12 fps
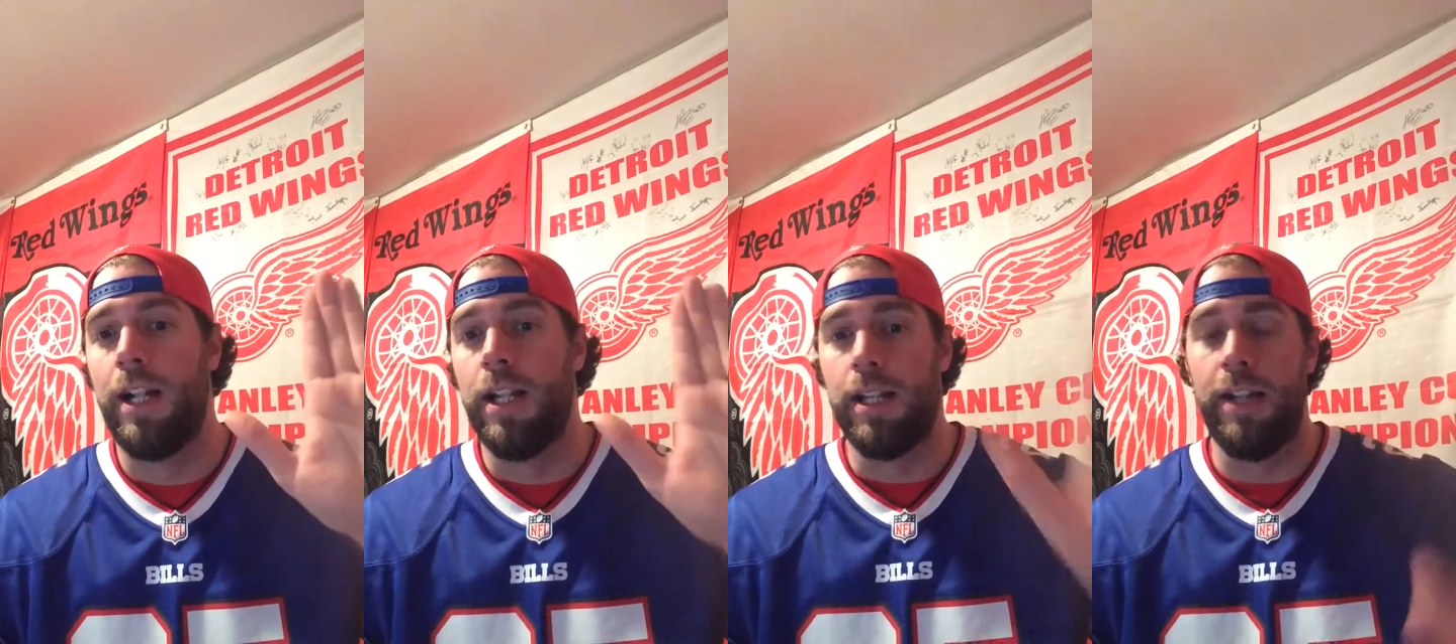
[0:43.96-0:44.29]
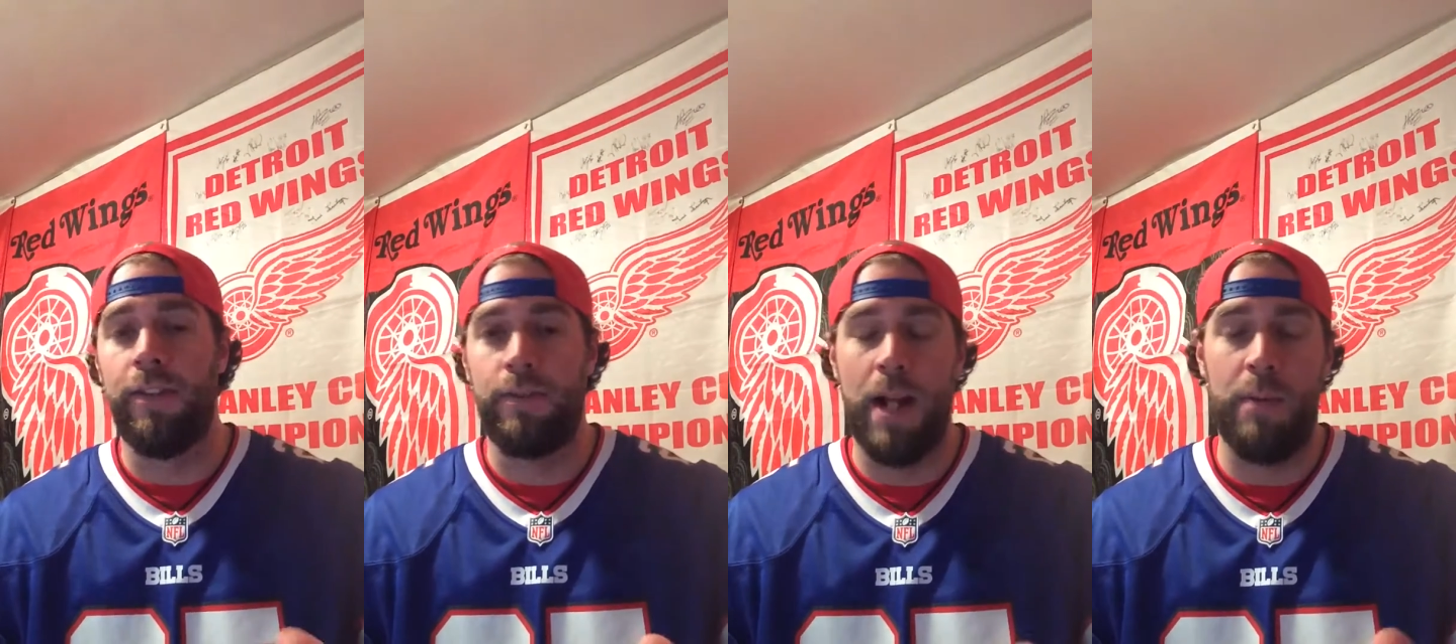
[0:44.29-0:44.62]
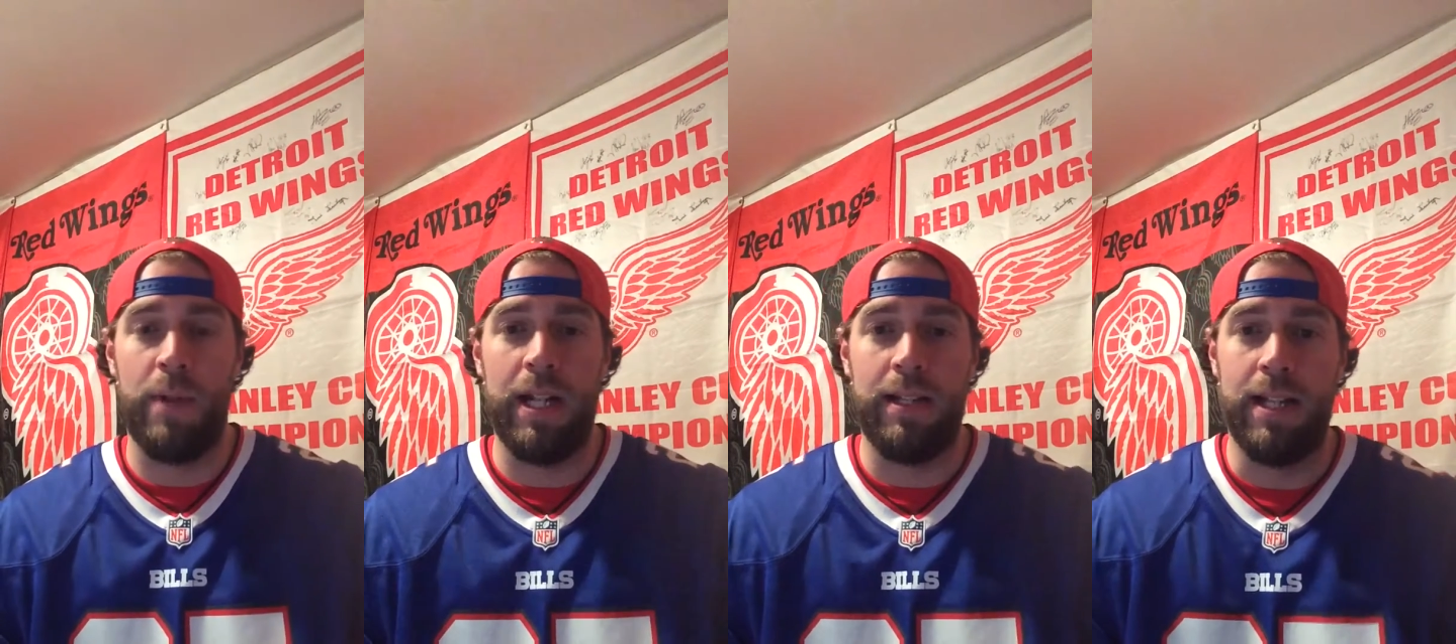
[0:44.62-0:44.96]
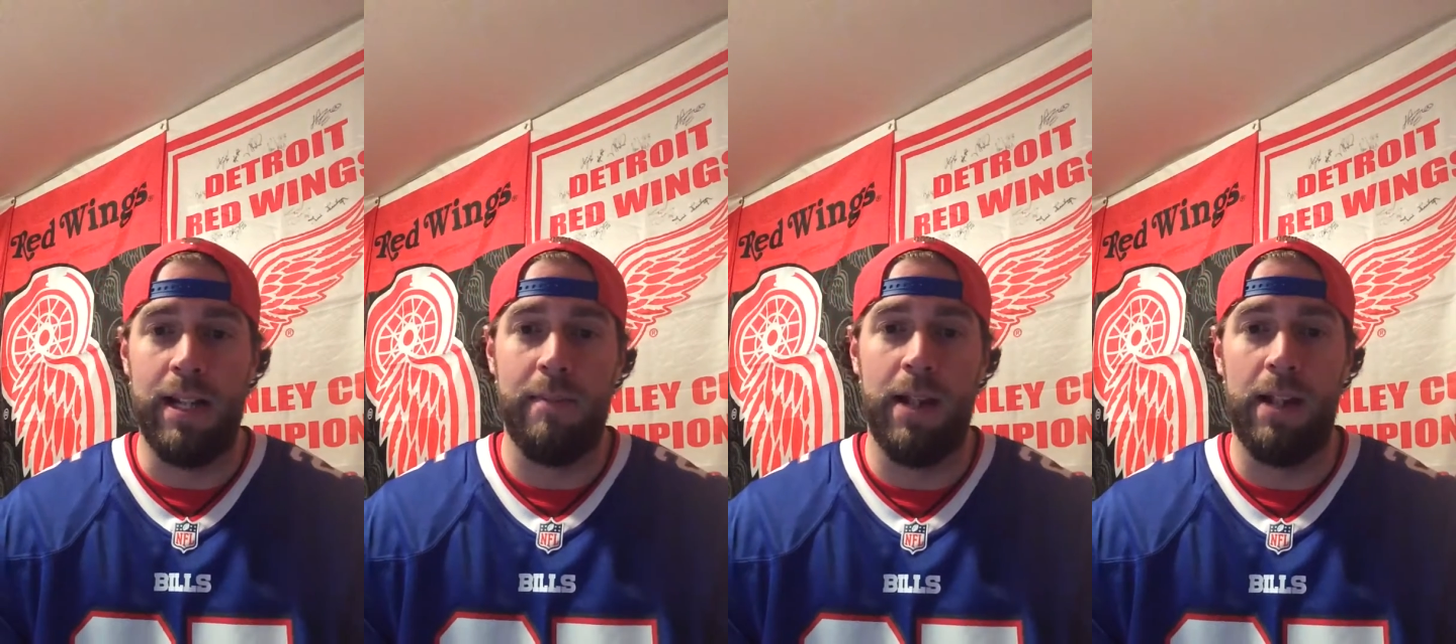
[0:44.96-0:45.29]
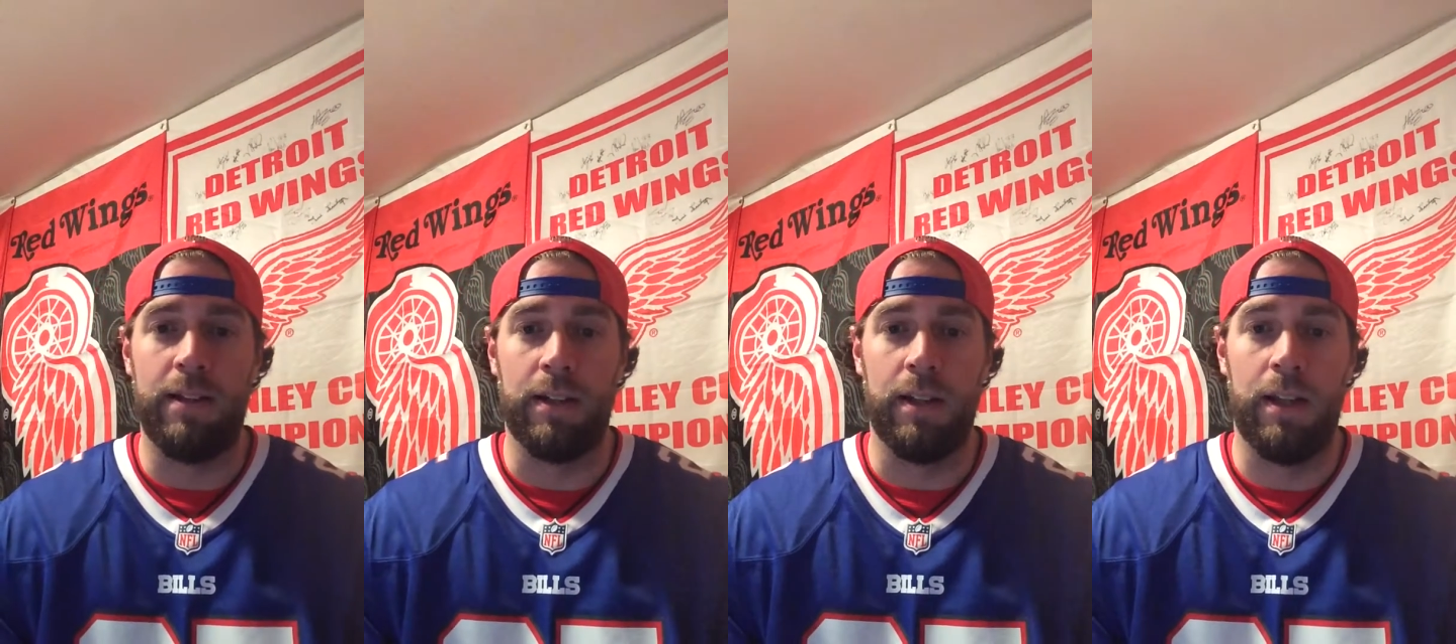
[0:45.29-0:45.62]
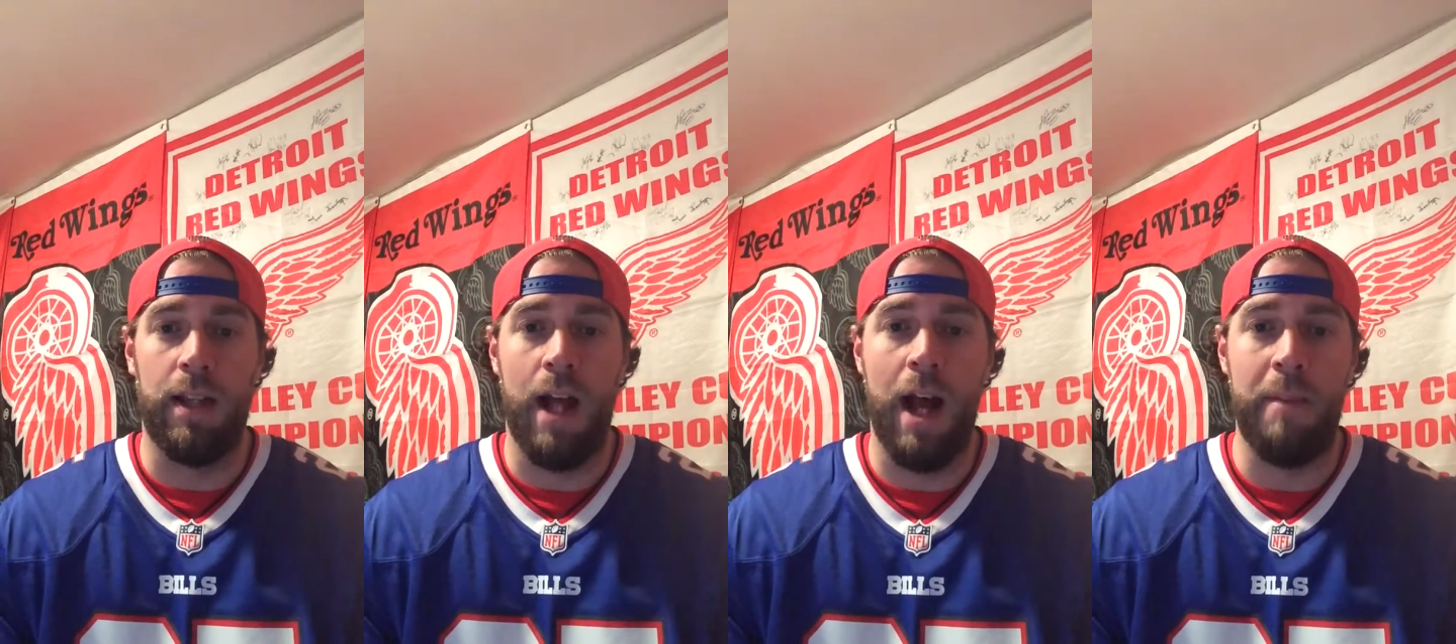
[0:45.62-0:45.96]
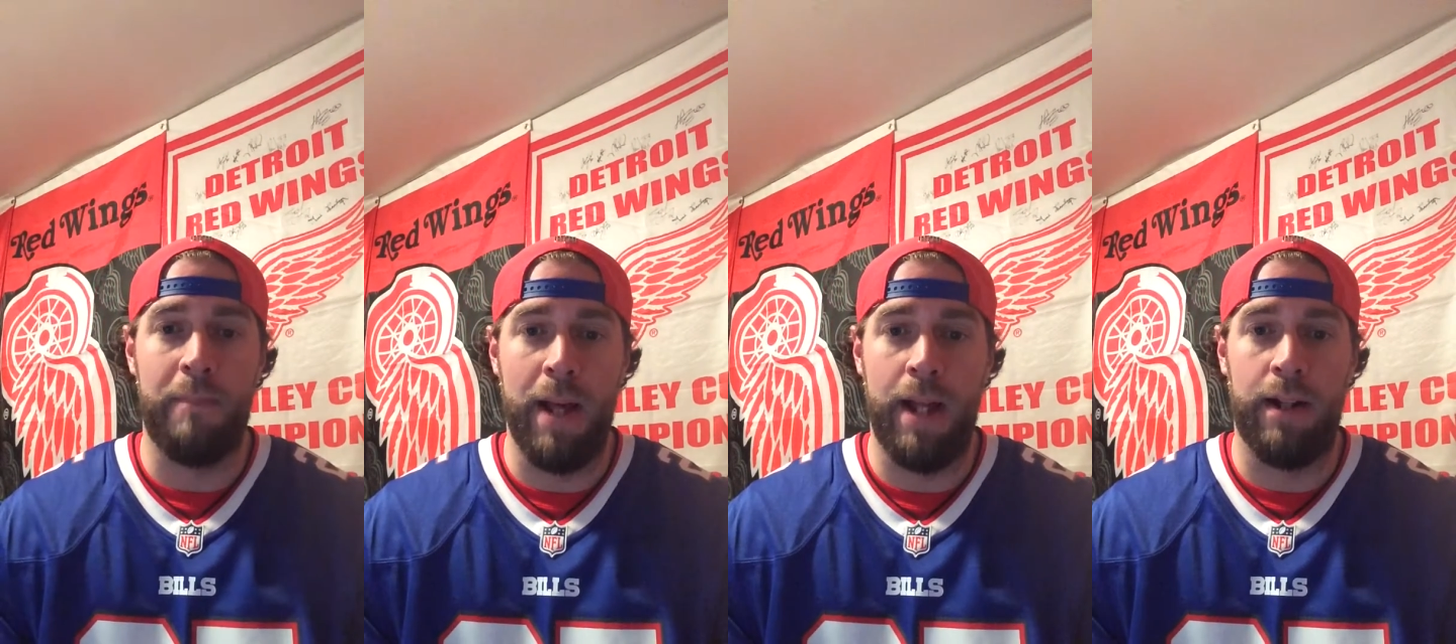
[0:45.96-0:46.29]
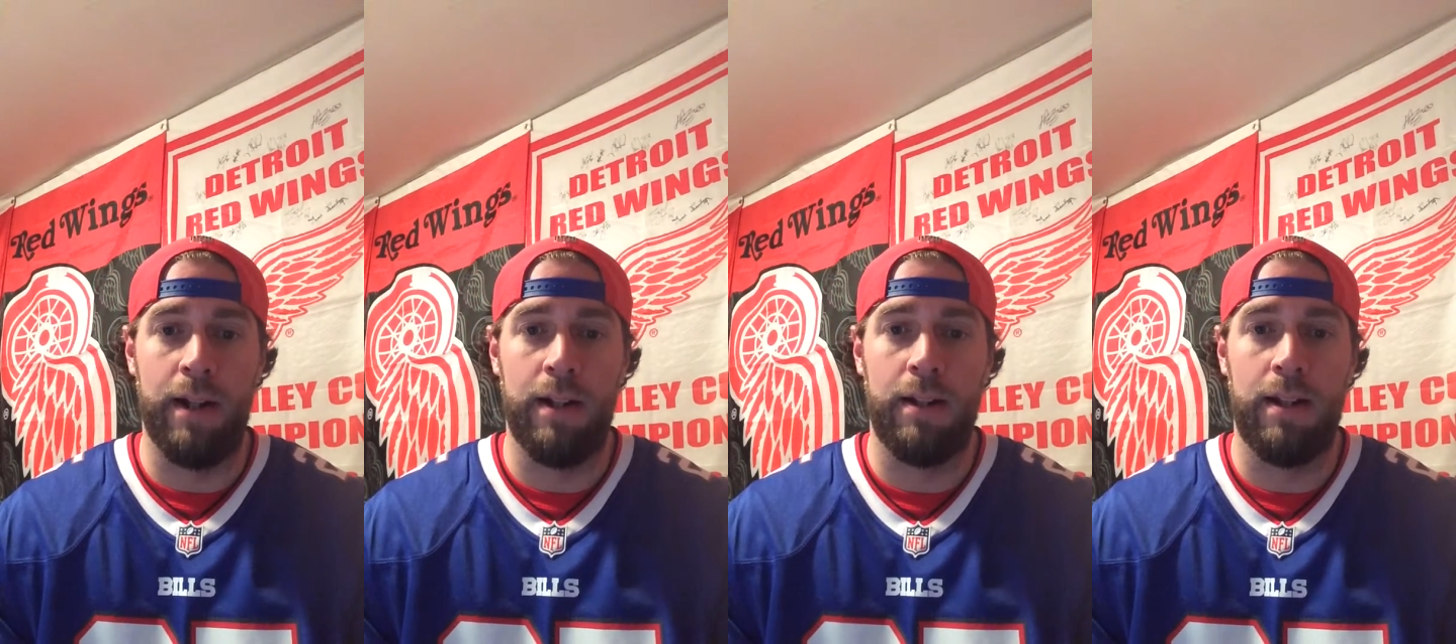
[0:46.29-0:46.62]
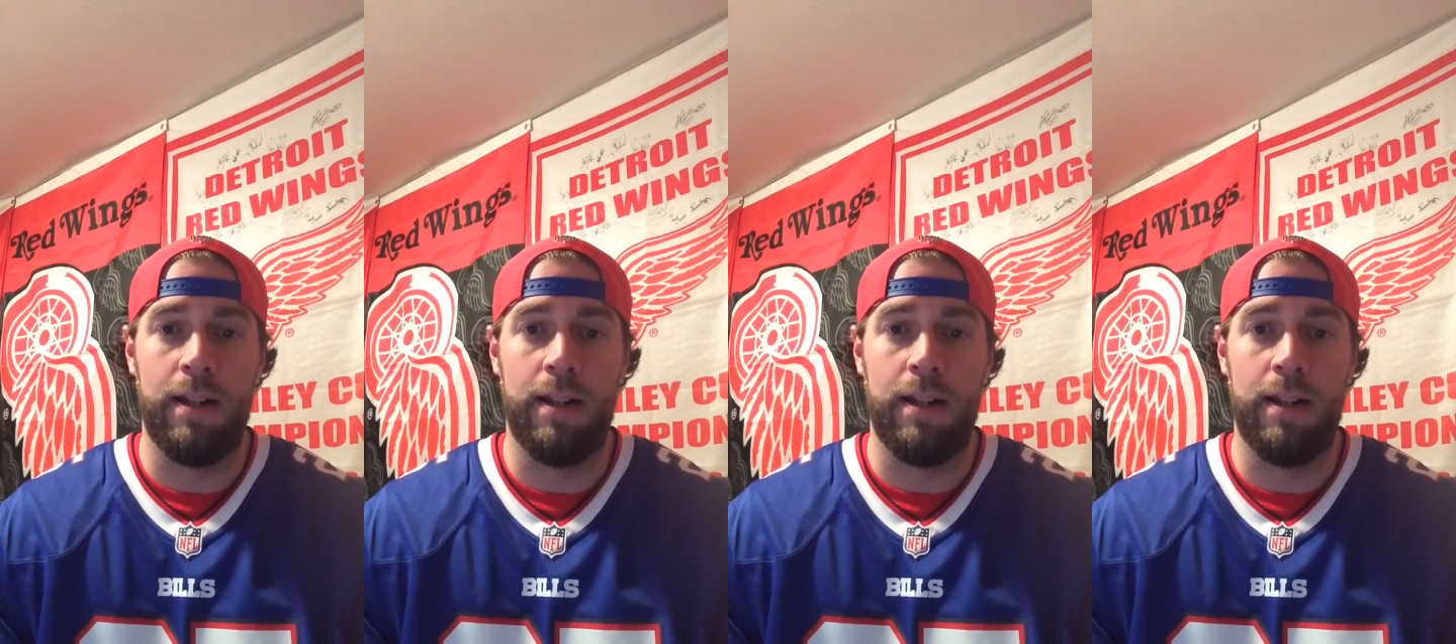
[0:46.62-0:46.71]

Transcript: This Red Wing team is a lot better